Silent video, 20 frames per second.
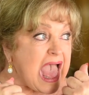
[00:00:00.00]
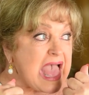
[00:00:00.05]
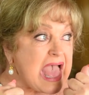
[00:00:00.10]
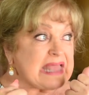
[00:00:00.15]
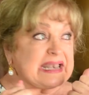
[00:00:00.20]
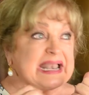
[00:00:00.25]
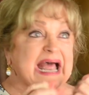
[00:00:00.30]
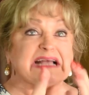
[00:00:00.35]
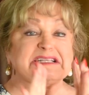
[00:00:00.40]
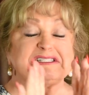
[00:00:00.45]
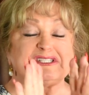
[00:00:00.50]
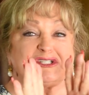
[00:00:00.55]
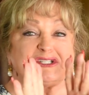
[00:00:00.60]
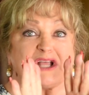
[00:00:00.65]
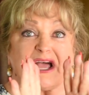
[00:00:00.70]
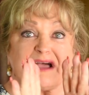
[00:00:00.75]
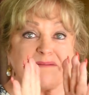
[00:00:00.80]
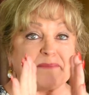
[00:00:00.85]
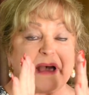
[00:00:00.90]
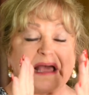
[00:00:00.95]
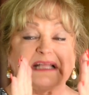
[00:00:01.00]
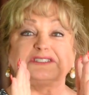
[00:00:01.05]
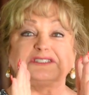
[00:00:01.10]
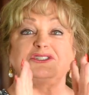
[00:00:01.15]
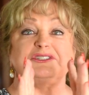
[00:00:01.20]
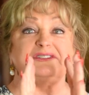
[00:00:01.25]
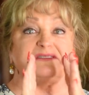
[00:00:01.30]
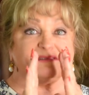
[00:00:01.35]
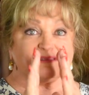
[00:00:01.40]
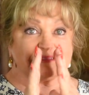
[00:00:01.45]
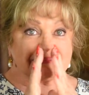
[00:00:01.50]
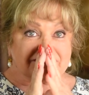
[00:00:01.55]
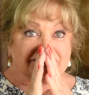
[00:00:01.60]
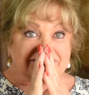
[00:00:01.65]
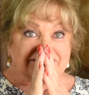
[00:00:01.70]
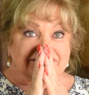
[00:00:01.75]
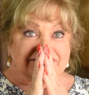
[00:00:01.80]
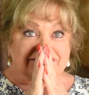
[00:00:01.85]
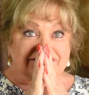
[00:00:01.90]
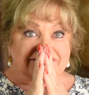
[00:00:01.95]
And my
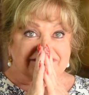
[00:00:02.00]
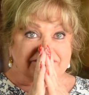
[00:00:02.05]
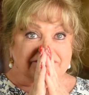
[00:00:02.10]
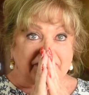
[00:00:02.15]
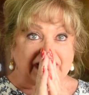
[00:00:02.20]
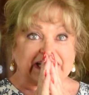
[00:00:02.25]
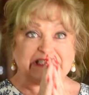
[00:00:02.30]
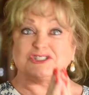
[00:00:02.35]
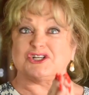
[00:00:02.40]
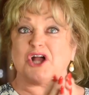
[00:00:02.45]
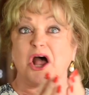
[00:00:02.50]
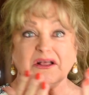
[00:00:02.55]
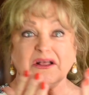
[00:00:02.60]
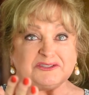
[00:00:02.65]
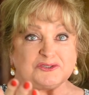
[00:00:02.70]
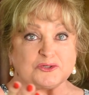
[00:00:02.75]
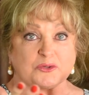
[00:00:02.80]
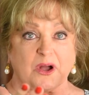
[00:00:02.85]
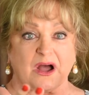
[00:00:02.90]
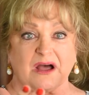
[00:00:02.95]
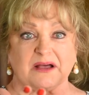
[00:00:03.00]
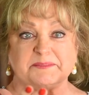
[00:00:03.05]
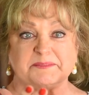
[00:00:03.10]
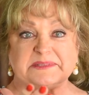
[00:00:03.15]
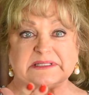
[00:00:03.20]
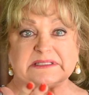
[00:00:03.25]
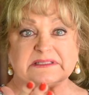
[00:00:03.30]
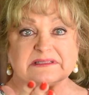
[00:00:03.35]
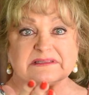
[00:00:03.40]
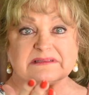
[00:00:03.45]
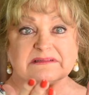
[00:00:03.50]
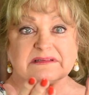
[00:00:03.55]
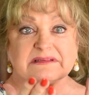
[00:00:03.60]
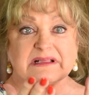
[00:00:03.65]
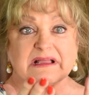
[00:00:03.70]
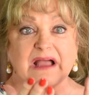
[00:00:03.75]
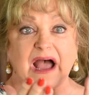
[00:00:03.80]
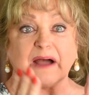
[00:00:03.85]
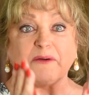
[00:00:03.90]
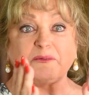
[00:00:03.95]
my jaw dropped.
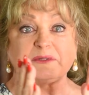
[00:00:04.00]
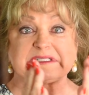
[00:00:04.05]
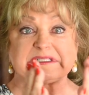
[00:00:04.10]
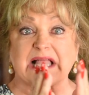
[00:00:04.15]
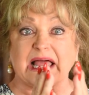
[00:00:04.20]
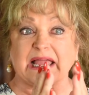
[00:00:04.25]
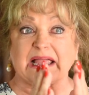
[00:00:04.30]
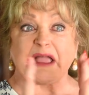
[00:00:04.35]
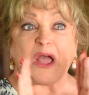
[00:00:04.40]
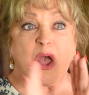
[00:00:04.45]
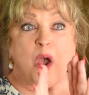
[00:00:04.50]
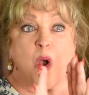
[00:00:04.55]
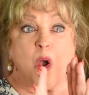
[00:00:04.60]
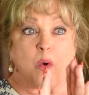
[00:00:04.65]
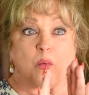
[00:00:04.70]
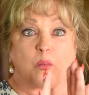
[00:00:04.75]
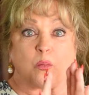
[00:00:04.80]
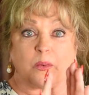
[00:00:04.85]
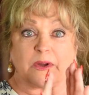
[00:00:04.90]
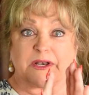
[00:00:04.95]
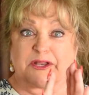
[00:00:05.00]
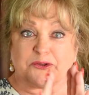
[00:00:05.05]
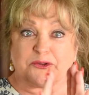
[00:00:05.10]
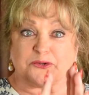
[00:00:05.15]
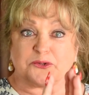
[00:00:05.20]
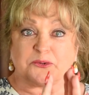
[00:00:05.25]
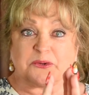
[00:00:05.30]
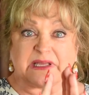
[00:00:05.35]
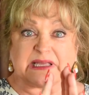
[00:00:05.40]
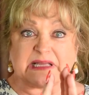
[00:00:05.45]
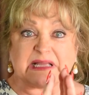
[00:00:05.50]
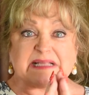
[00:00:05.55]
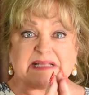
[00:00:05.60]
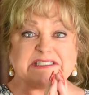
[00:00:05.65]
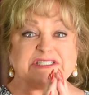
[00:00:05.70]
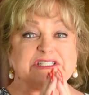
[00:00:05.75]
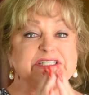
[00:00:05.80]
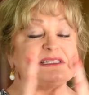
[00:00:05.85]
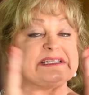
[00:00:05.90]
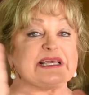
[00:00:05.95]
I was like, what are you doing? And
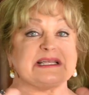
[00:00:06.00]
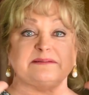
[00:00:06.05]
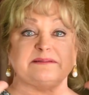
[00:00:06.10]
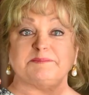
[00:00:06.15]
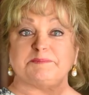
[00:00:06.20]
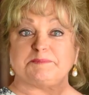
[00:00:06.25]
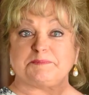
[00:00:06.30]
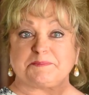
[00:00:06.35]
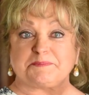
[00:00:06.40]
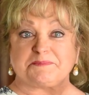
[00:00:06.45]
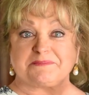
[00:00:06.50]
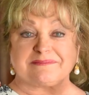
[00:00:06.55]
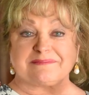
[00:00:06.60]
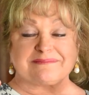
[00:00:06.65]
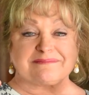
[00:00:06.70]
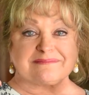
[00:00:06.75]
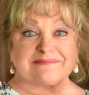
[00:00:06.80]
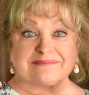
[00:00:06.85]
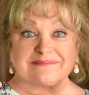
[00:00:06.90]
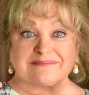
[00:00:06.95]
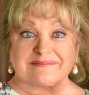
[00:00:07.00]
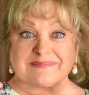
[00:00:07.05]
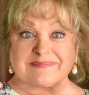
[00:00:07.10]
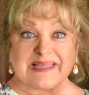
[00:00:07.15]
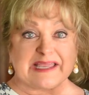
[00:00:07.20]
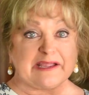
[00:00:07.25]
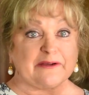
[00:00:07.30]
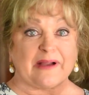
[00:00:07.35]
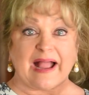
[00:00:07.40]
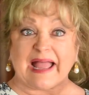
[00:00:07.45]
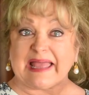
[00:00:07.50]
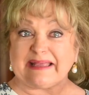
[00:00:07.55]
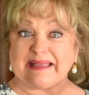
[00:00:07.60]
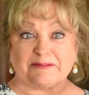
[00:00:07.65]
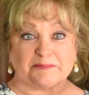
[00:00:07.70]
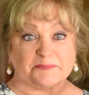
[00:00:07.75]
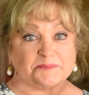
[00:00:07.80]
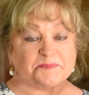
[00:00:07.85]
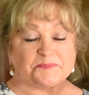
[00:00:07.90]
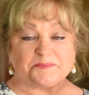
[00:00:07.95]
she said, here I
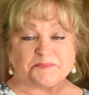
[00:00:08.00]
am.